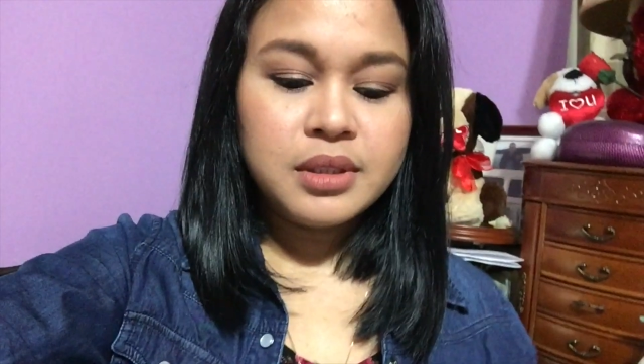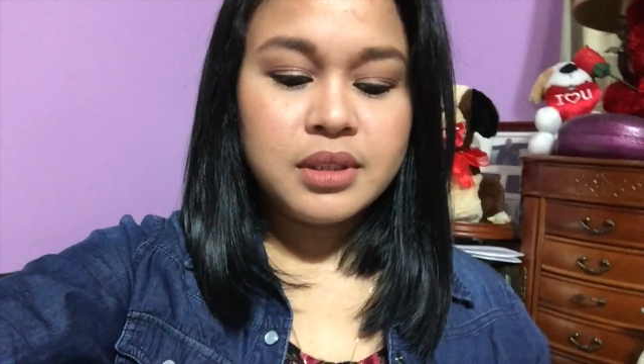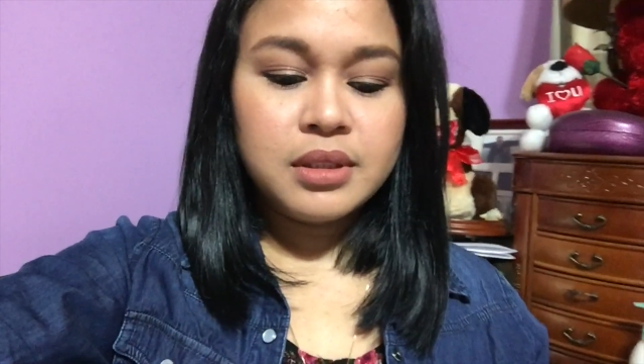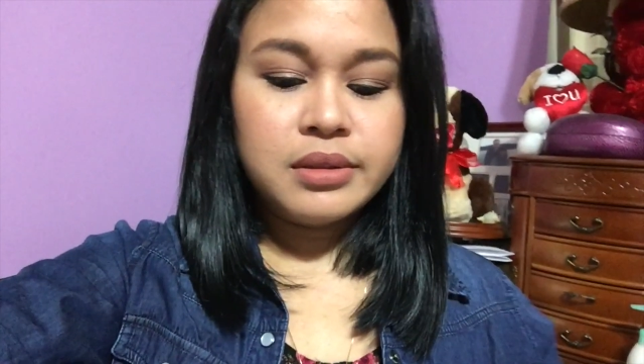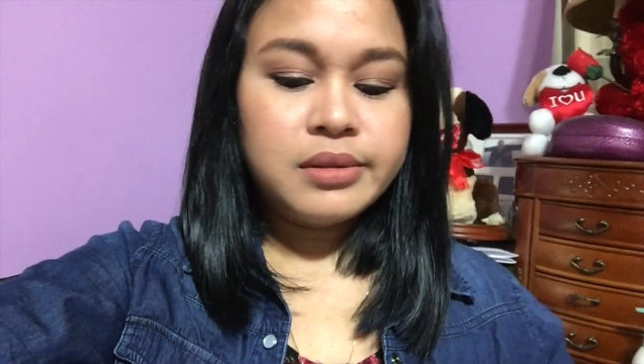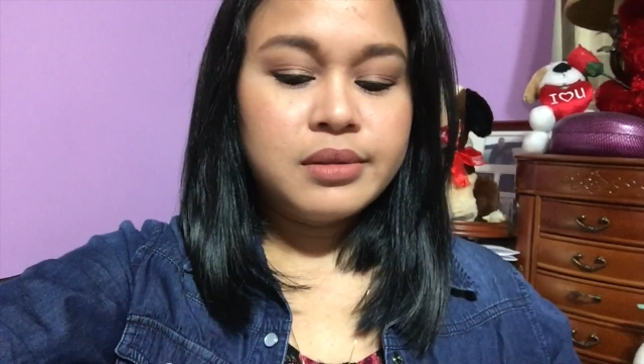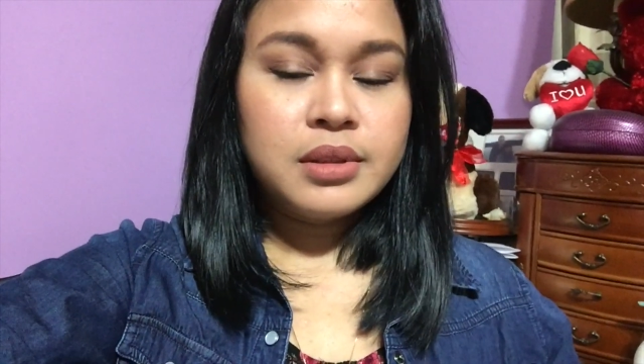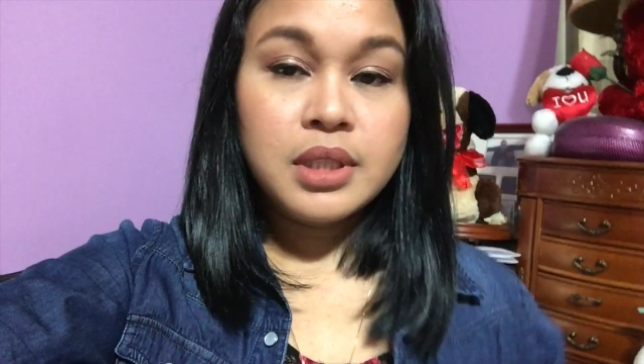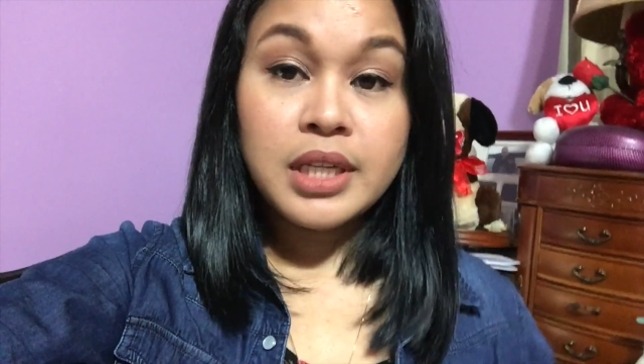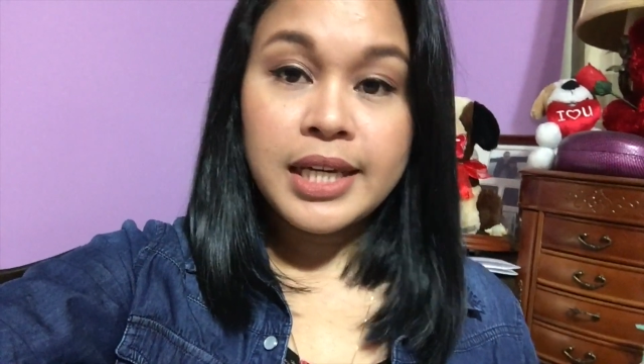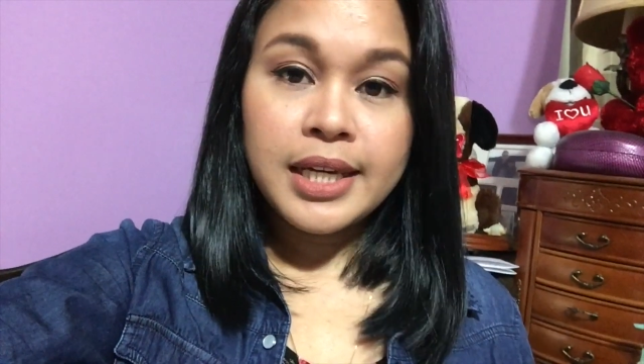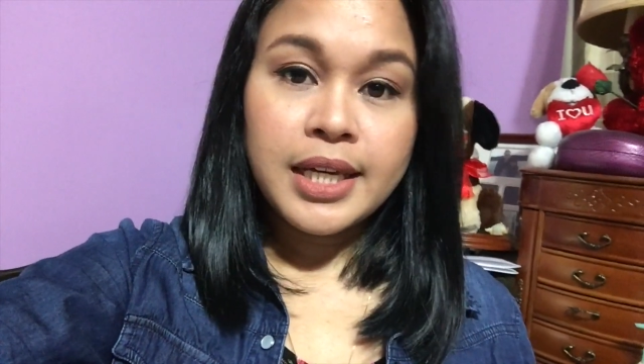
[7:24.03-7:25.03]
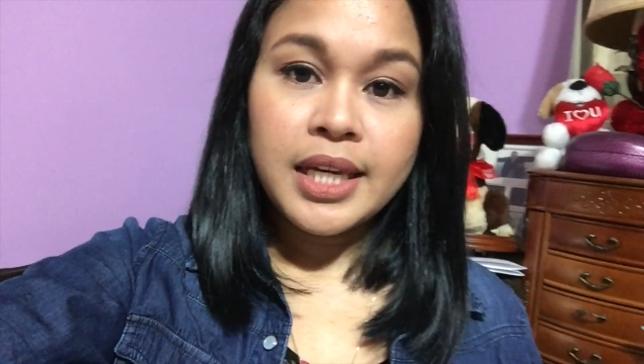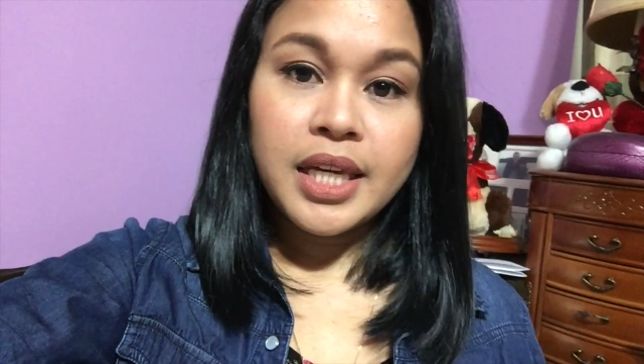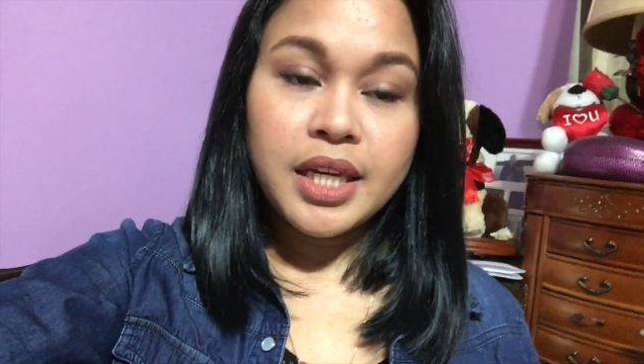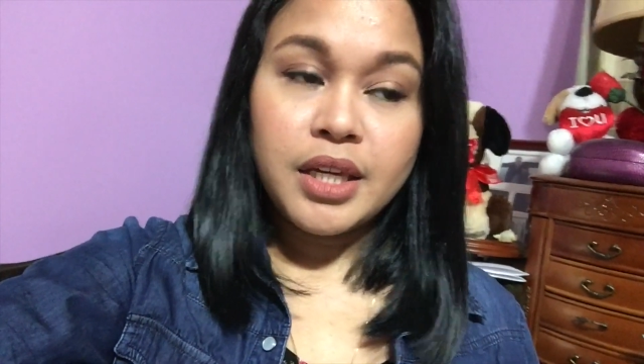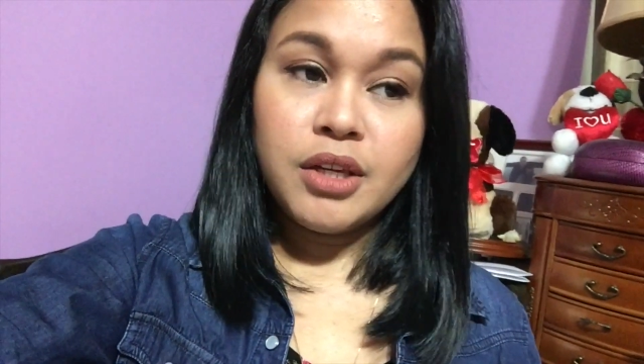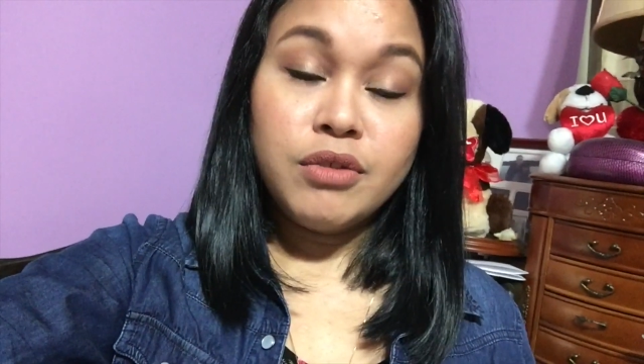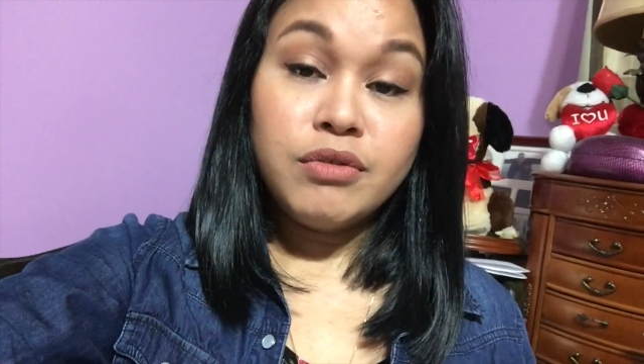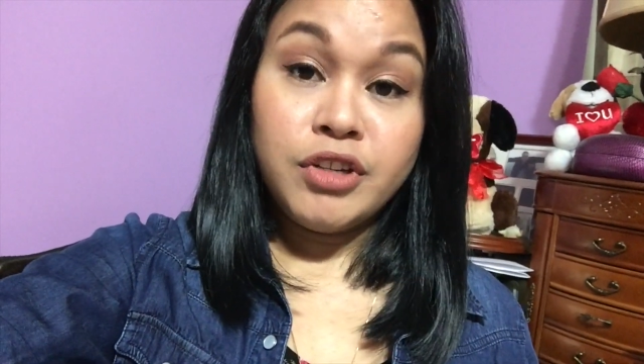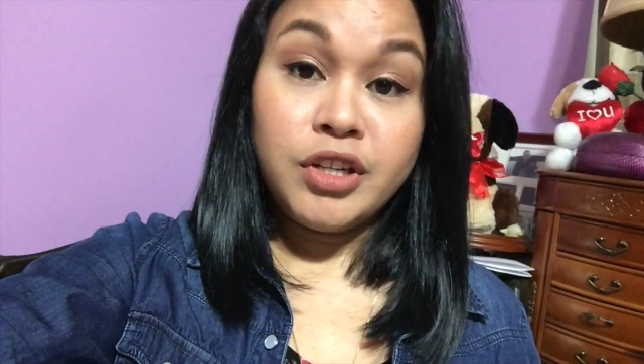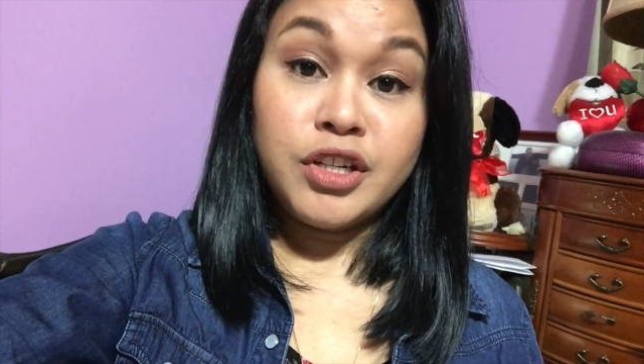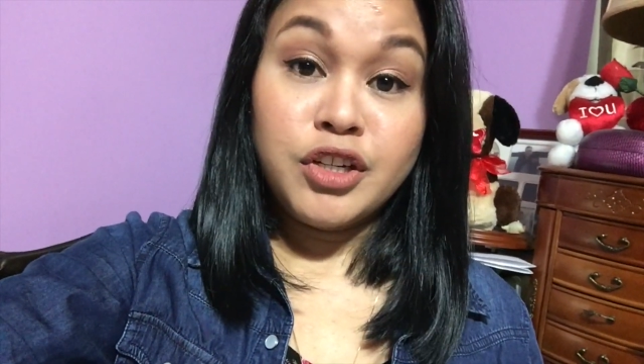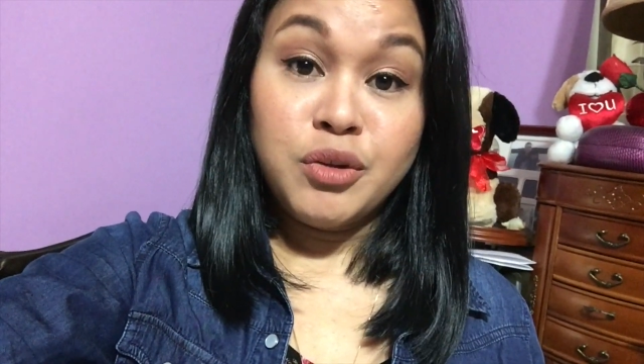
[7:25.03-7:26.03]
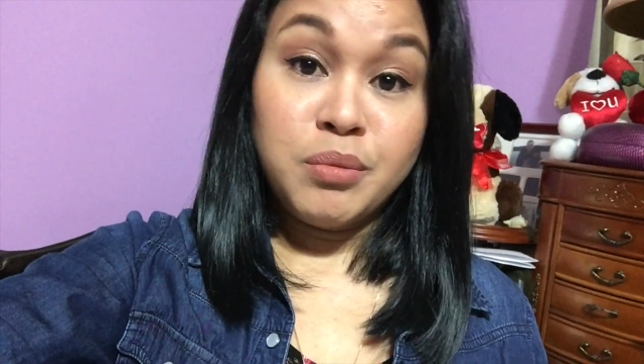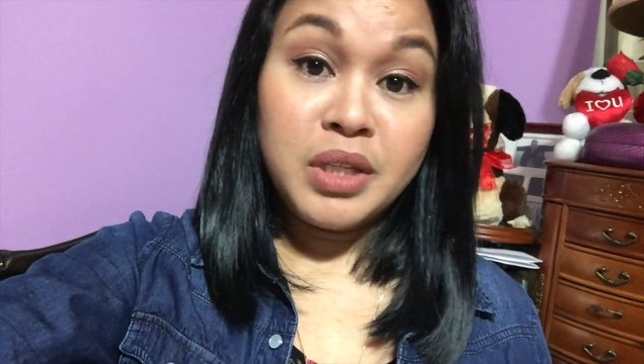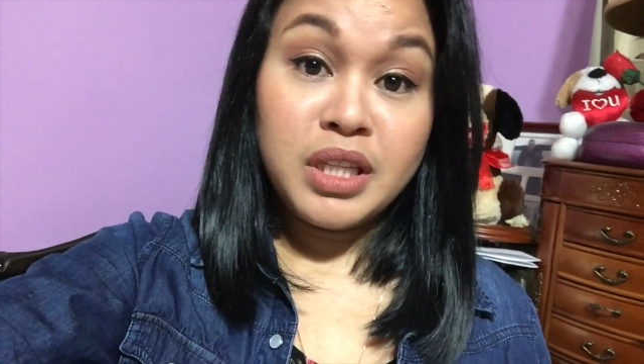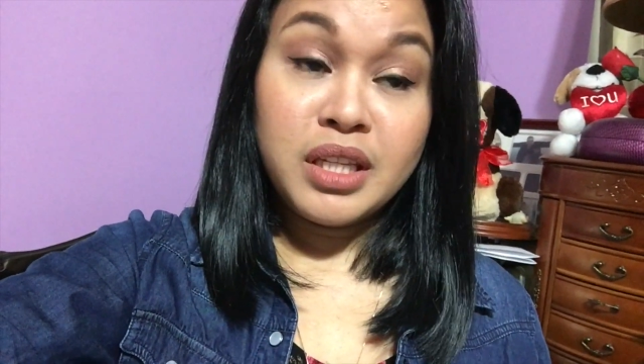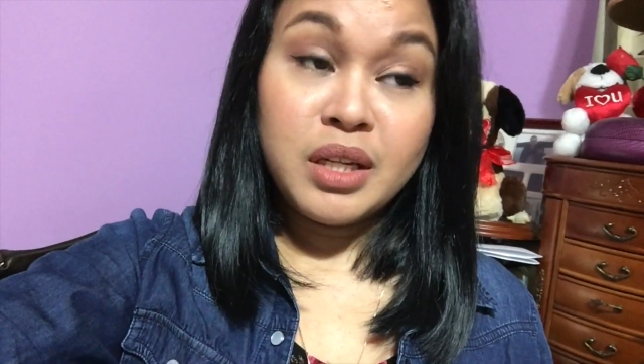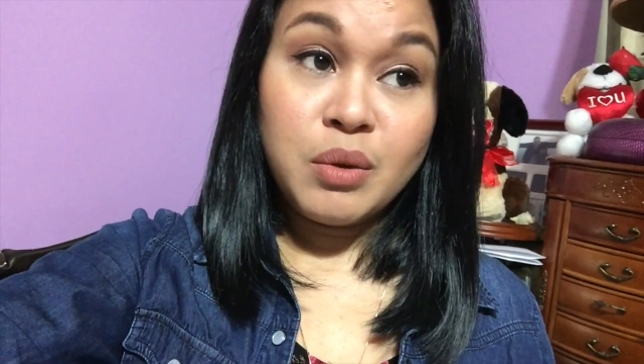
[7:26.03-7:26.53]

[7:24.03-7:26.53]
It's just every argument